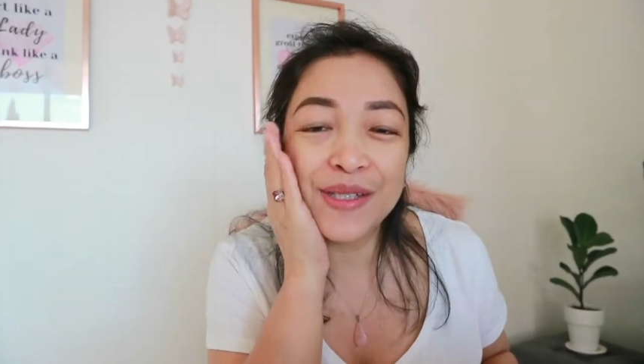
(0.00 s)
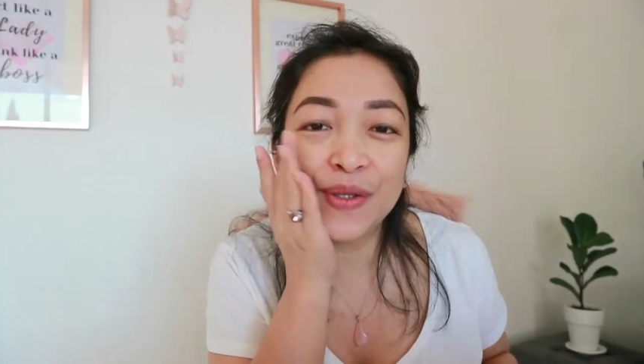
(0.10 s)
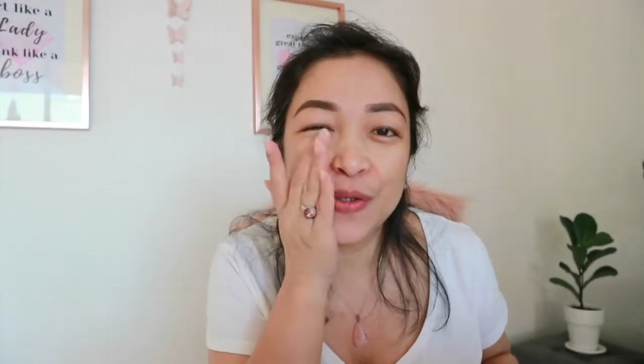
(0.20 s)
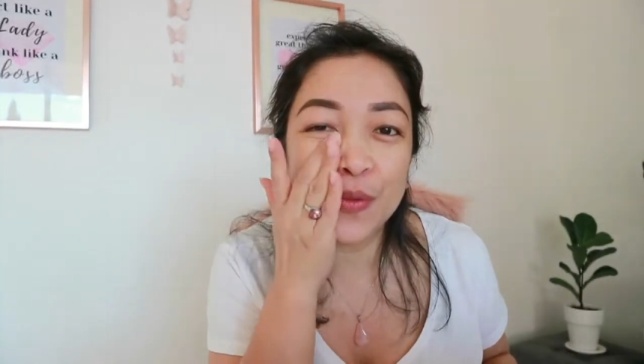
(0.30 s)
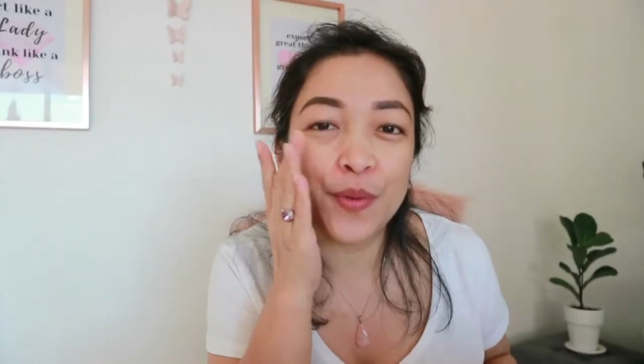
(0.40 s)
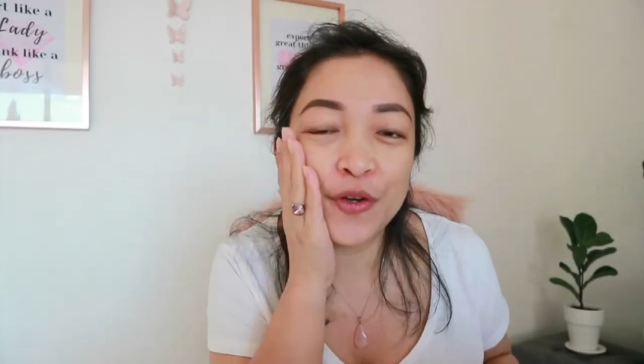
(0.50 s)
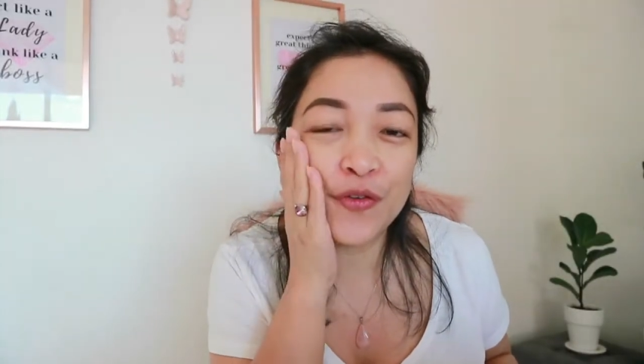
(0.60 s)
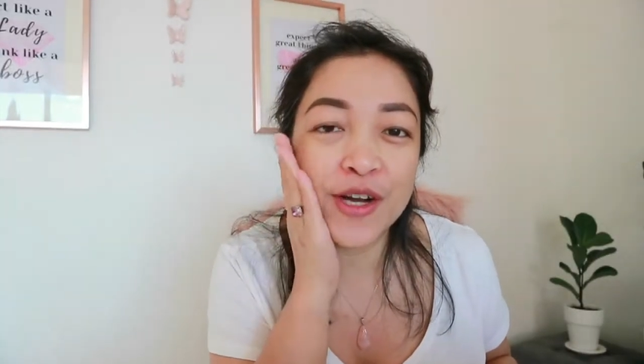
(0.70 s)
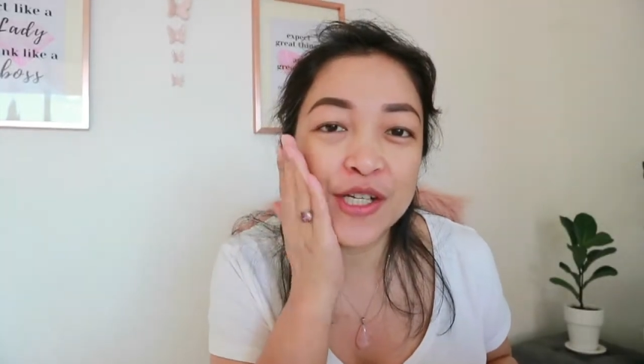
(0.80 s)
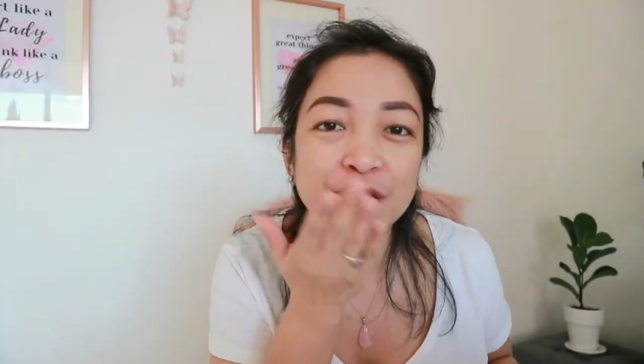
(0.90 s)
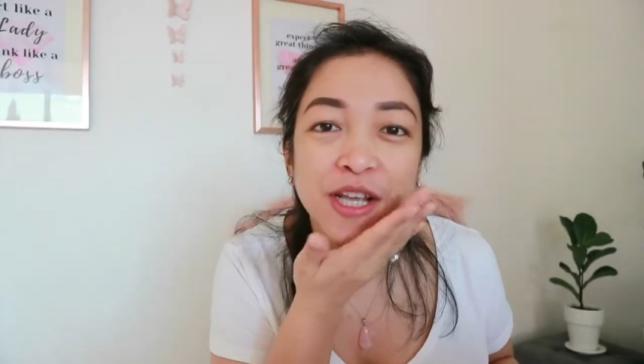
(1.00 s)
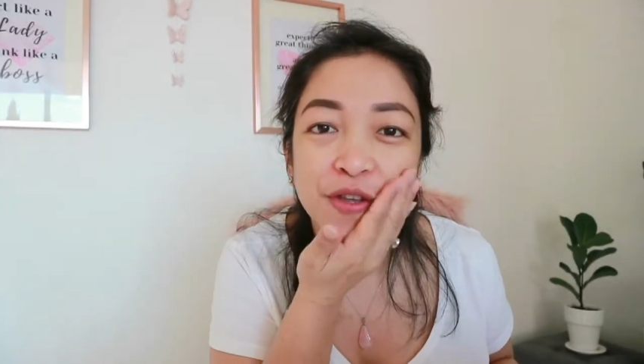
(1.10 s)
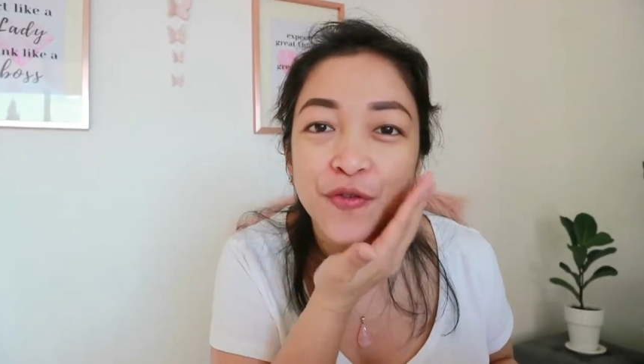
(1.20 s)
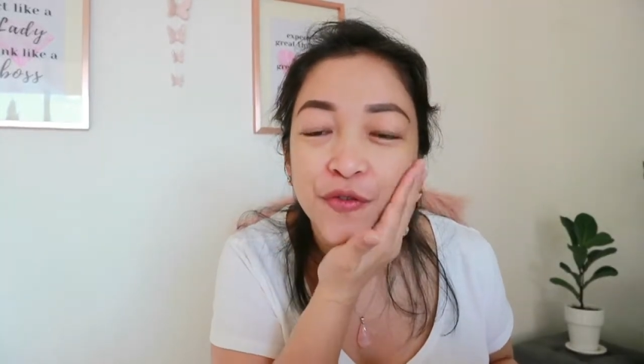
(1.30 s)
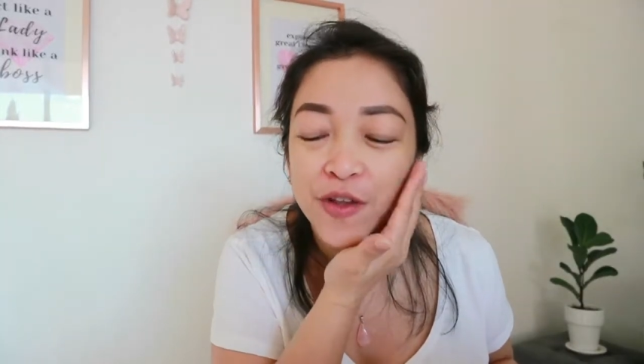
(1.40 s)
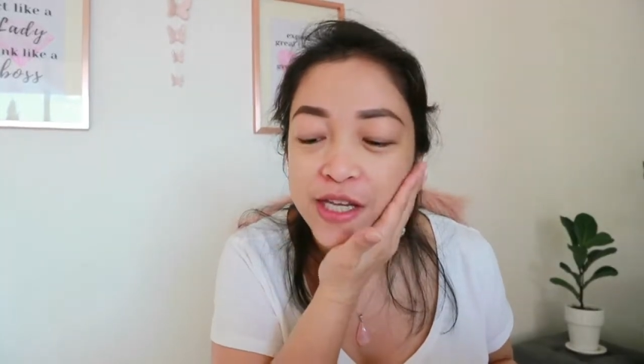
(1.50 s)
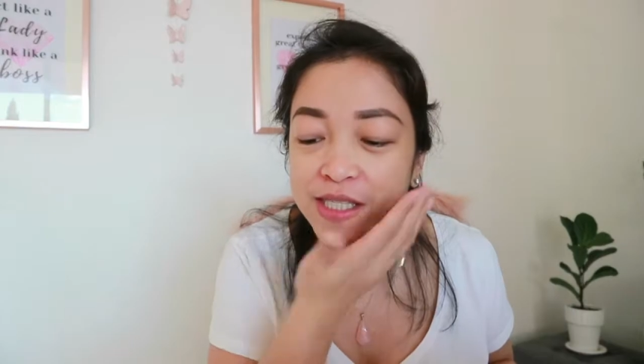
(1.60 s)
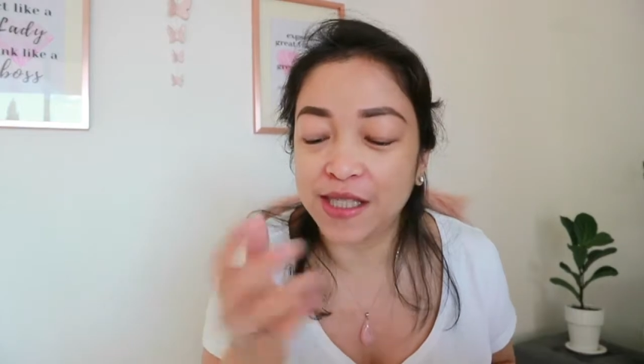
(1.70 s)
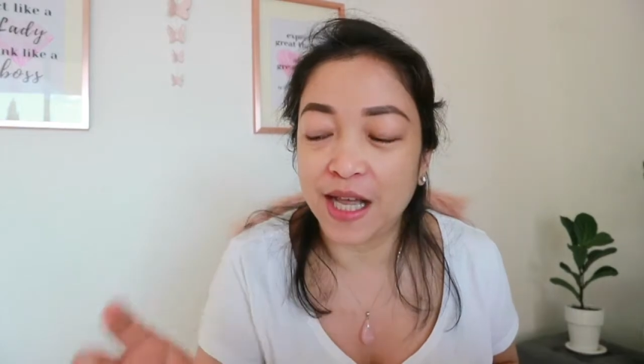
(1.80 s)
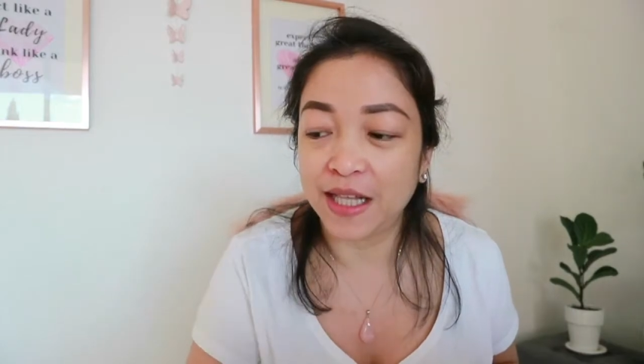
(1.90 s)
So, super fresh na yung
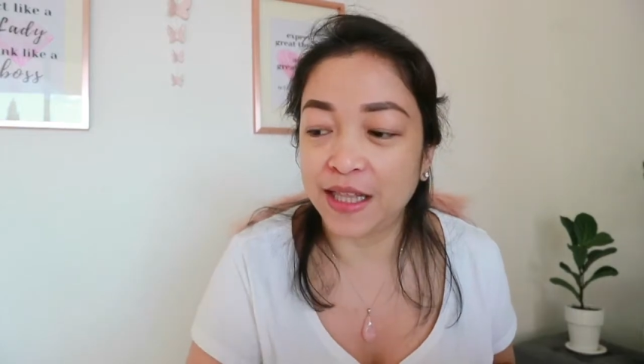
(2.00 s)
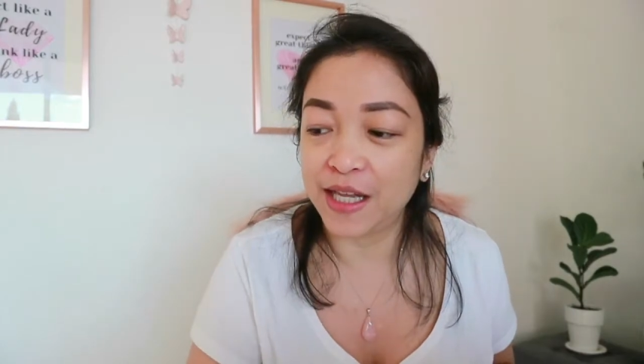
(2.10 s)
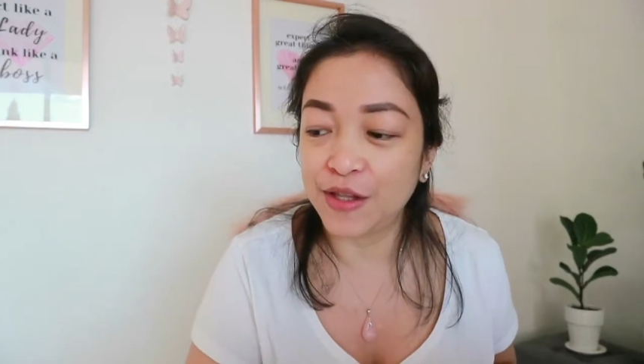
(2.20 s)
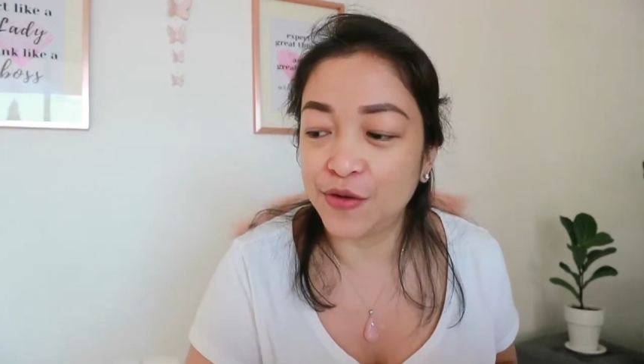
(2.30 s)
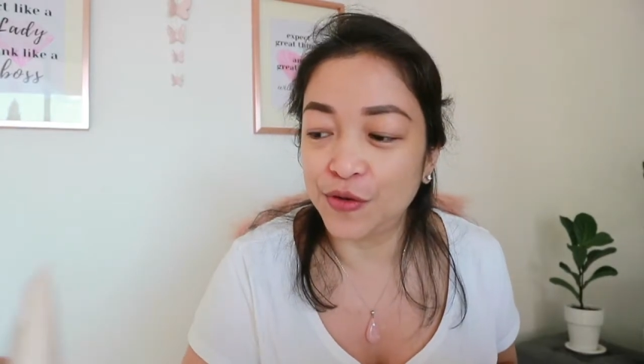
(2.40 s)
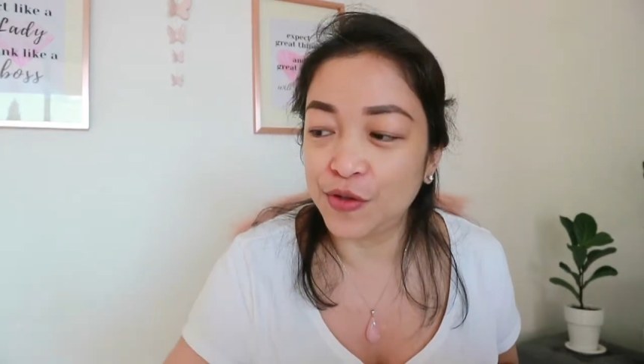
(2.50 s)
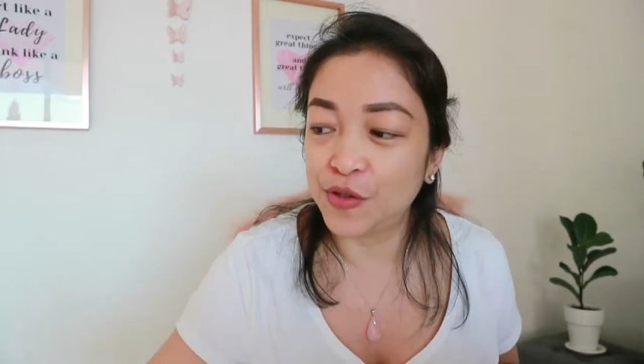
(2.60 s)
face natin, no?